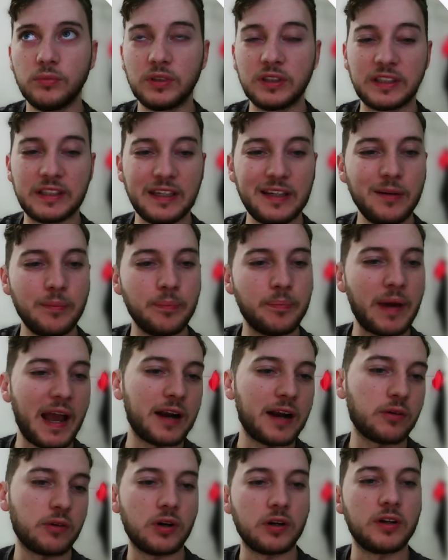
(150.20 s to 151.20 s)
get a
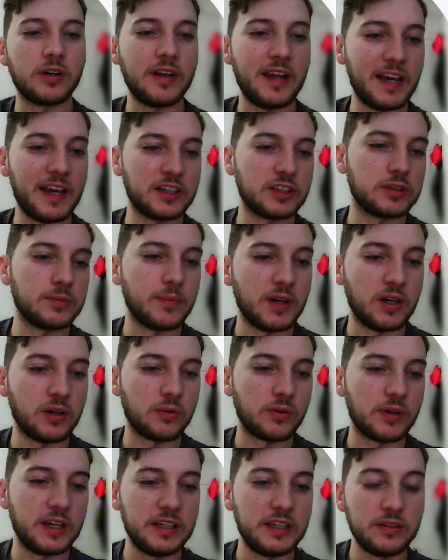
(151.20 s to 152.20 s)
background on XML,
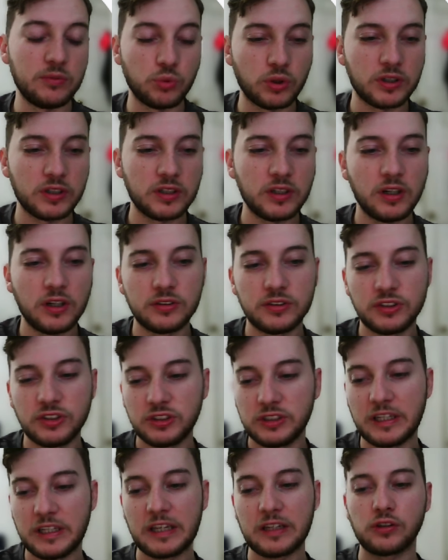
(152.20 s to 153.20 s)
right? We're going to
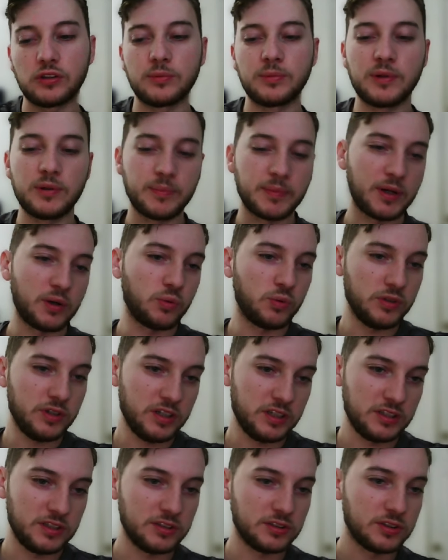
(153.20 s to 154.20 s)
understand a little bit about what it
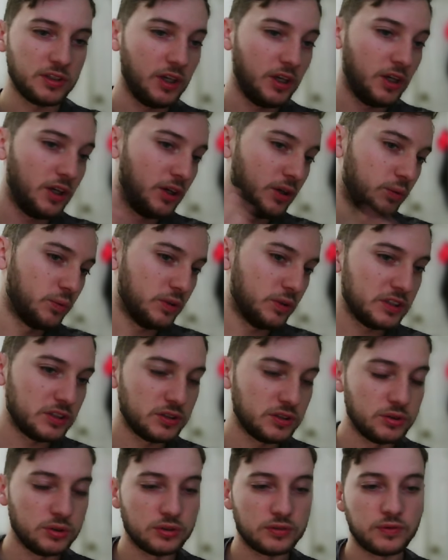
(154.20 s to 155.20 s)
is, what it's
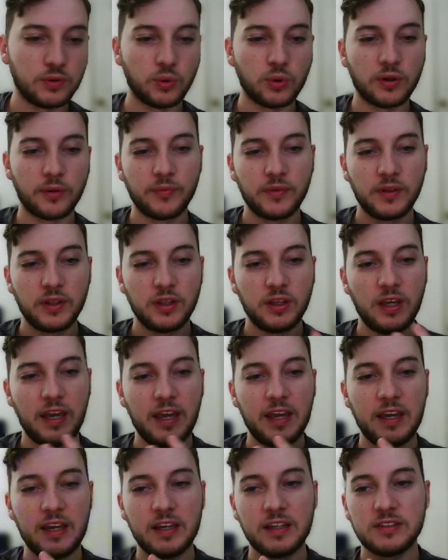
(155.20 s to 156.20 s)
used for,
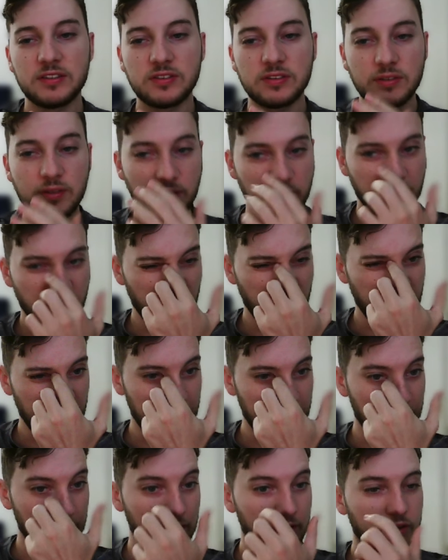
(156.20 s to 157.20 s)
and
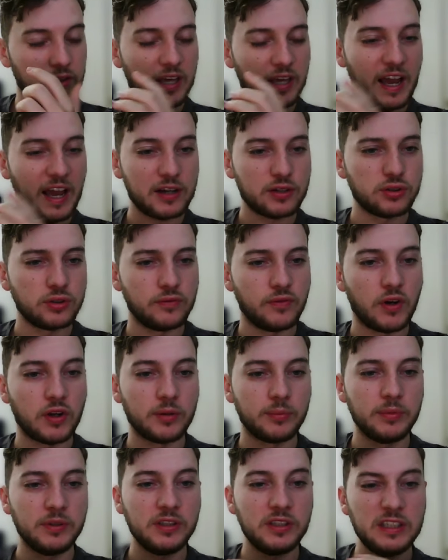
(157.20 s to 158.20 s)
then the actual
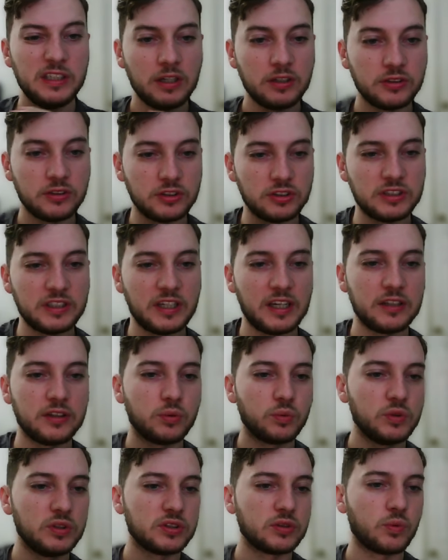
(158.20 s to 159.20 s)
vulnerability, understand the
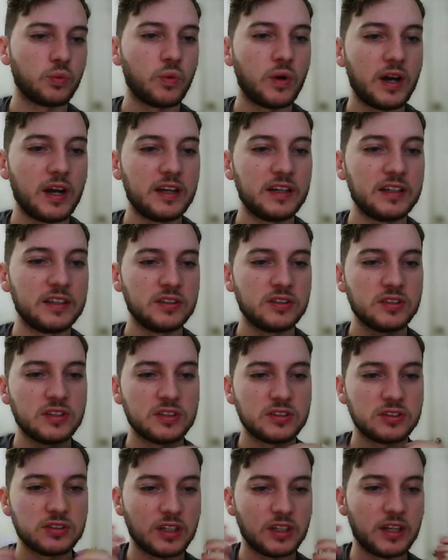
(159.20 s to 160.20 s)
reason why it
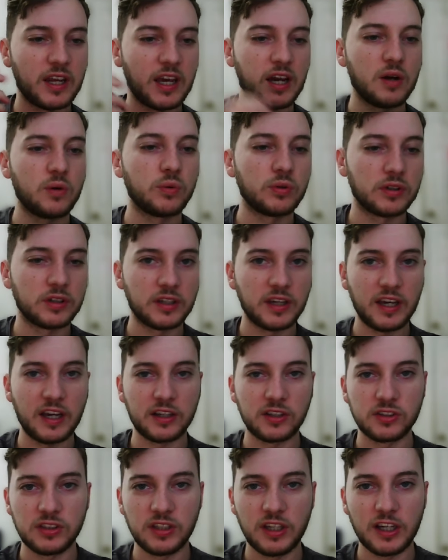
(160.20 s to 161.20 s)
exists and how we're going to
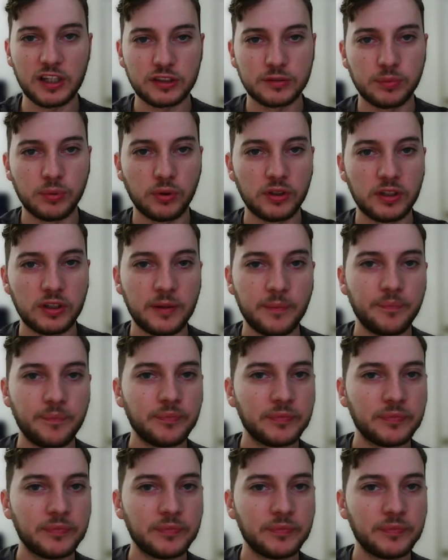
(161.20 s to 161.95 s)
exploit it.